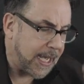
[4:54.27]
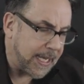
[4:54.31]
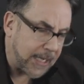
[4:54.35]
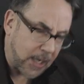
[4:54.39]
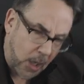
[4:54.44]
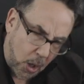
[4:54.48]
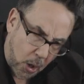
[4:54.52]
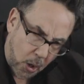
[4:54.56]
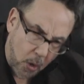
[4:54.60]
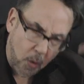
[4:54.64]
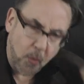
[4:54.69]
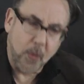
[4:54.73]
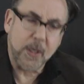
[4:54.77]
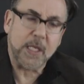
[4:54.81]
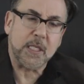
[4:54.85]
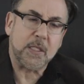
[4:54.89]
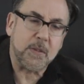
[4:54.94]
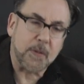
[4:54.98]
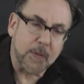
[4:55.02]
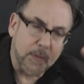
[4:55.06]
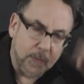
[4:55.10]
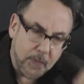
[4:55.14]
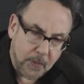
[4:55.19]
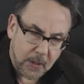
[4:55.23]
I
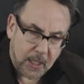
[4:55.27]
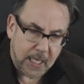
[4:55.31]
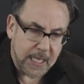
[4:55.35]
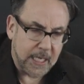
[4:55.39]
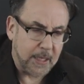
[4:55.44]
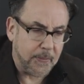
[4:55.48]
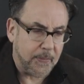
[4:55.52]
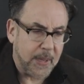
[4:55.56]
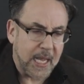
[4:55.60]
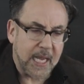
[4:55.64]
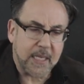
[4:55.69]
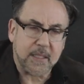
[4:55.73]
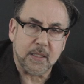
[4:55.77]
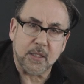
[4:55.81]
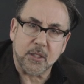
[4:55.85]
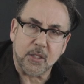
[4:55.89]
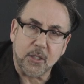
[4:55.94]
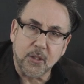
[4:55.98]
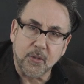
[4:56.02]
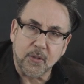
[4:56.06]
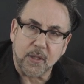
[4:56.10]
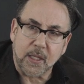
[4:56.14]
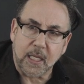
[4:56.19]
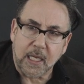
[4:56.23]
always relate it back to
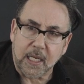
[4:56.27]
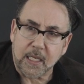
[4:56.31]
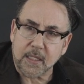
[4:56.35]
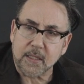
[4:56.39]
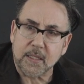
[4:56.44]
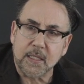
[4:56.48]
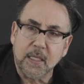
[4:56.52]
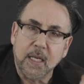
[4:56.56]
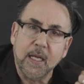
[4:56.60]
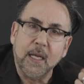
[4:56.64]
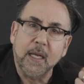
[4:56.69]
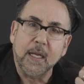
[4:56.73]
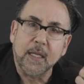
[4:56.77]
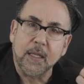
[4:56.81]
2 things: